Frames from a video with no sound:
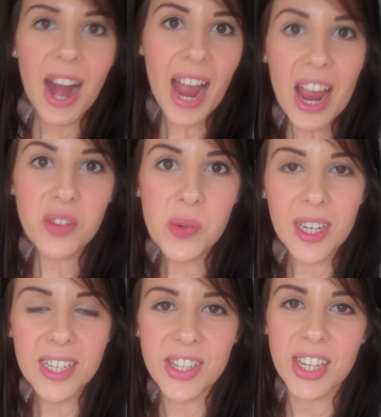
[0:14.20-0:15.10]
Hi
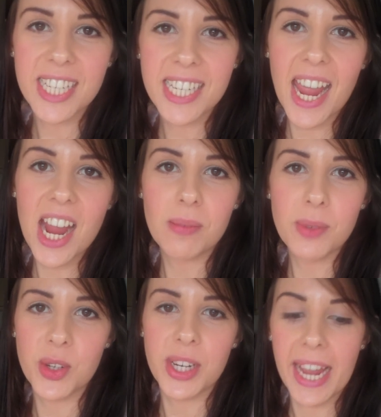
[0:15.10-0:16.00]
everyone, so today I'm
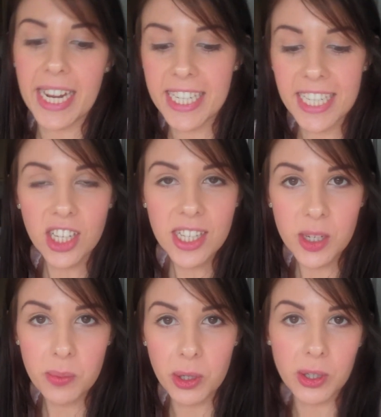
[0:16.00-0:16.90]
doing a
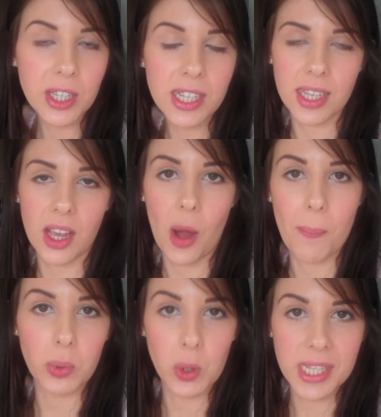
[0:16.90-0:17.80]
Degusta Box
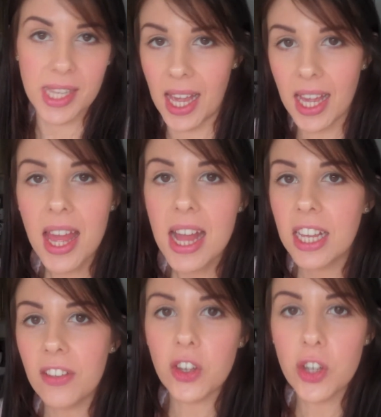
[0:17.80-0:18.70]
unboxing.
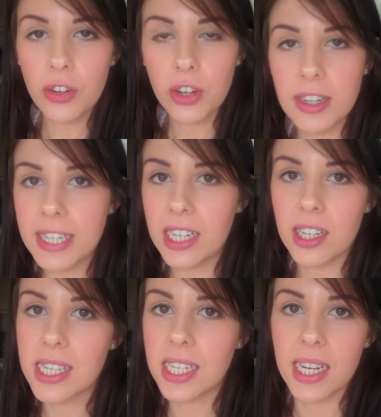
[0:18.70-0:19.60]
If you don't know,
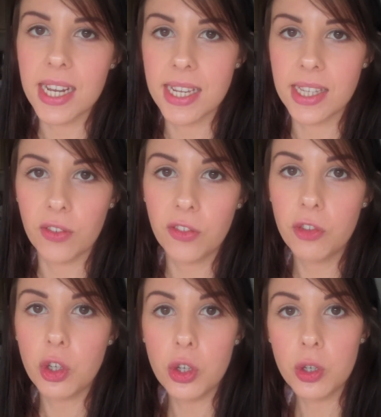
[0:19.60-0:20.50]
Degusta is a
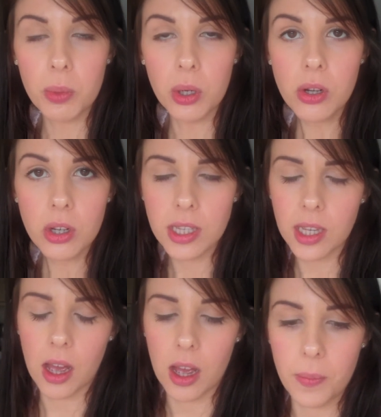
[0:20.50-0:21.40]
food box
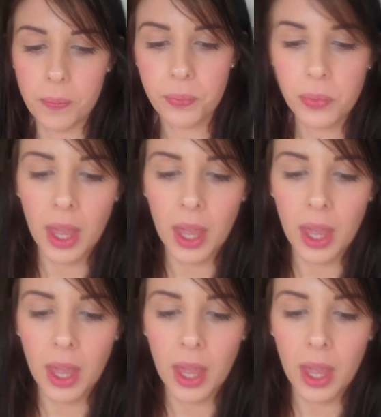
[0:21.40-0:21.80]
and